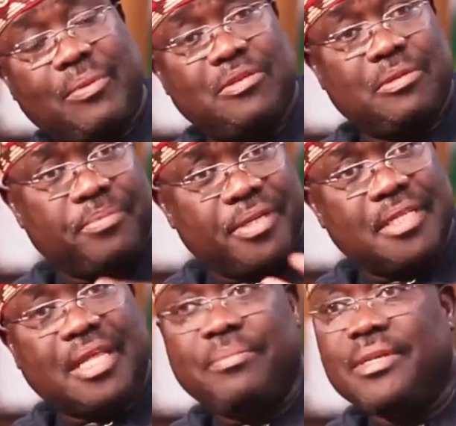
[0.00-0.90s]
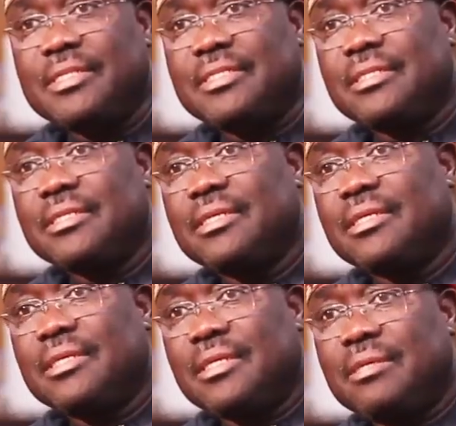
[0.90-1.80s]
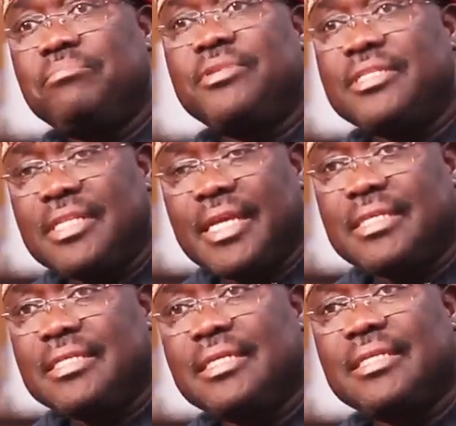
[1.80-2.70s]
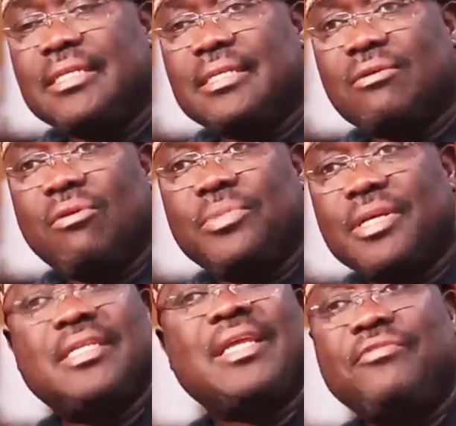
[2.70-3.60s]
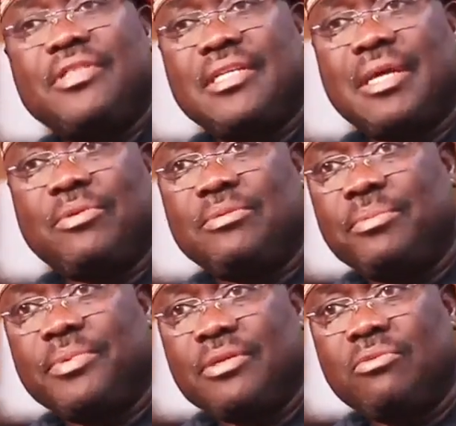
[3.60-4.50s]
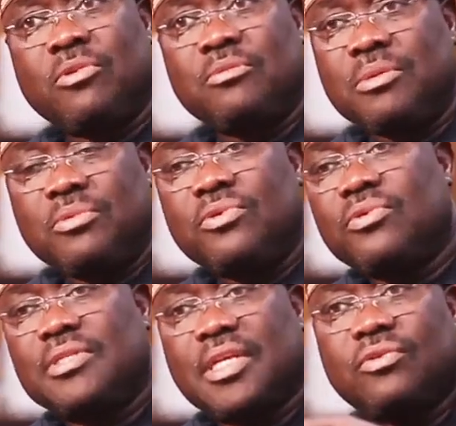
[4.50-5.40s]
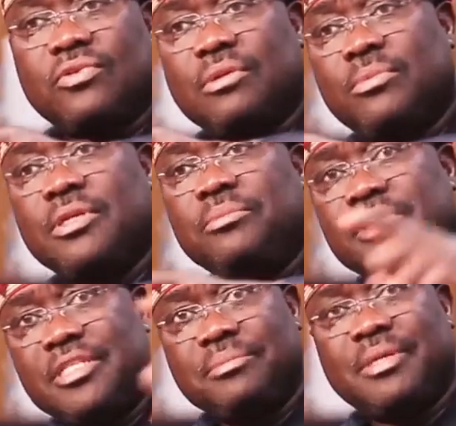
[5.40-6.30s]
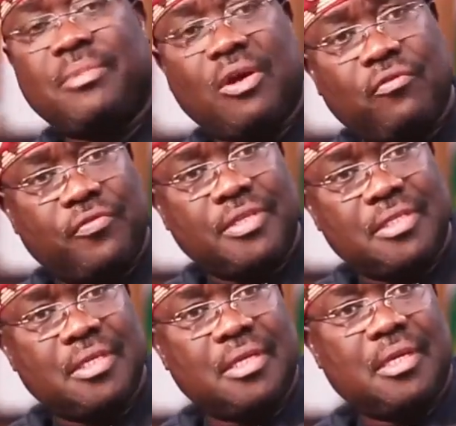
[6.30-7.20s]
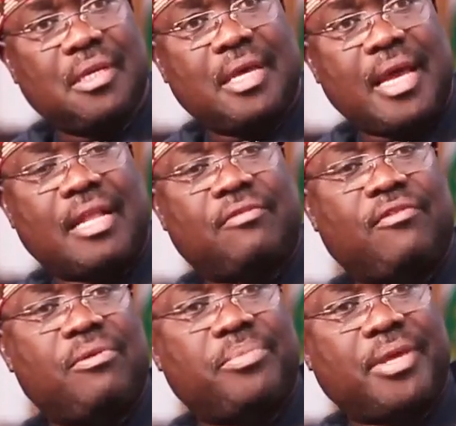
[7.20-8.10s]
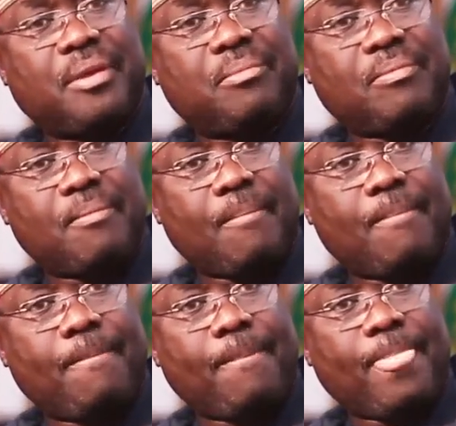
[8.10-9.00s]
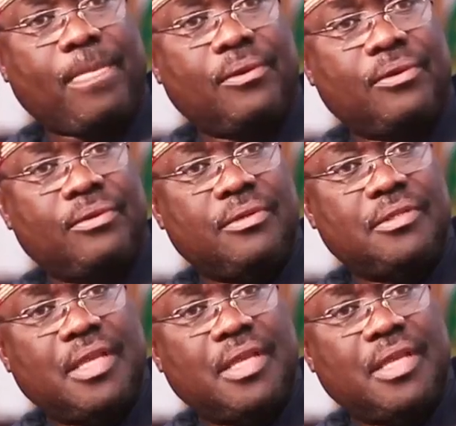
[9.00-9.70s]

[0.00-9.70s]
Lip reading: There was a predictability in business, in everything. You must be able to say to somebody, meet me in my office at 4 p.m. Then